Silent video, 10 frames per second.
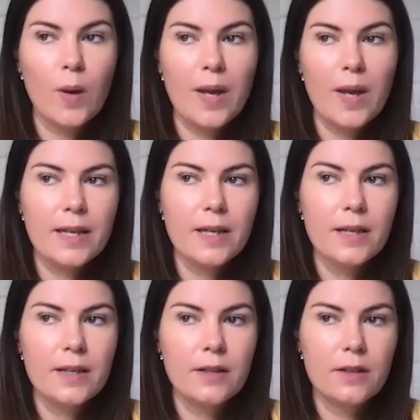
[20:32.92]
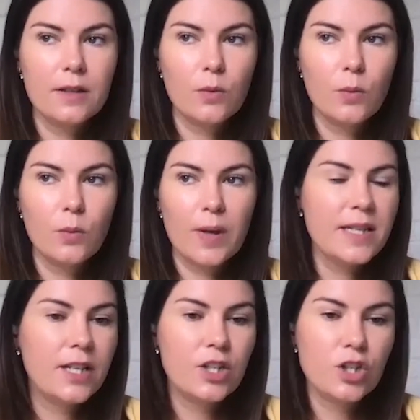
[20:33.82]

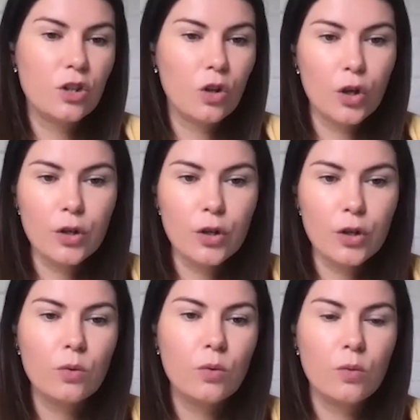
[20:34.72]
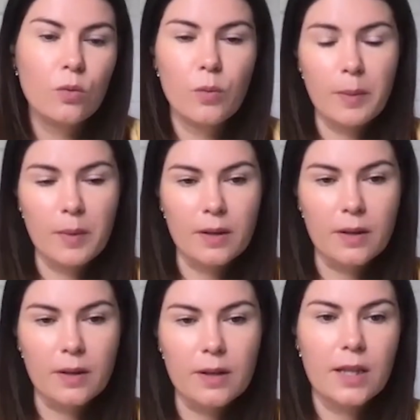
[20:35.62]
We teach local
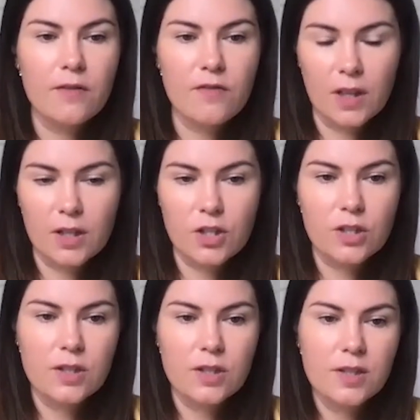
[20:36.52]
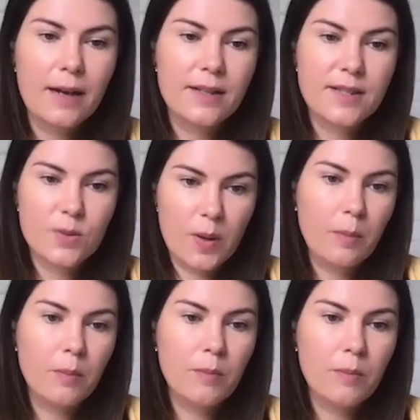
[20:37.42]
women in the villages how to
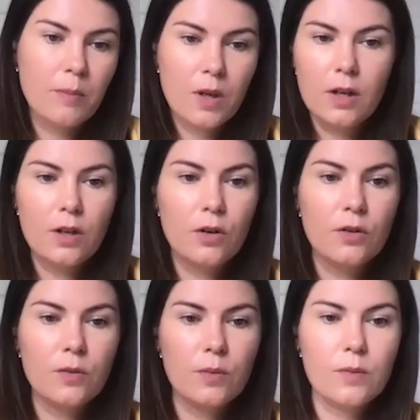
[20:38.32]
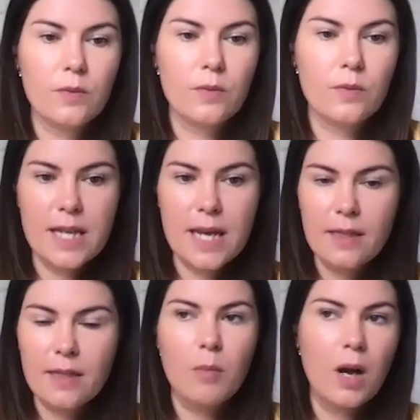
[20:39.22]
swim. You know,
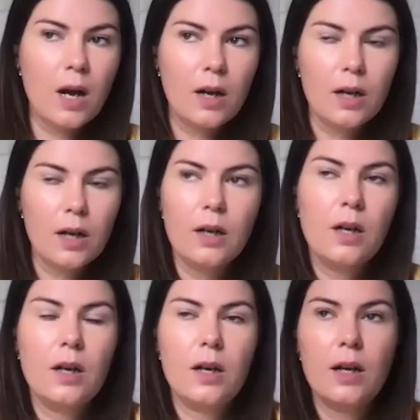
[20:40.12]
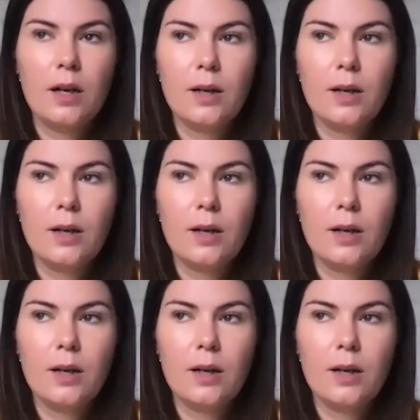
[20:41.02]
death among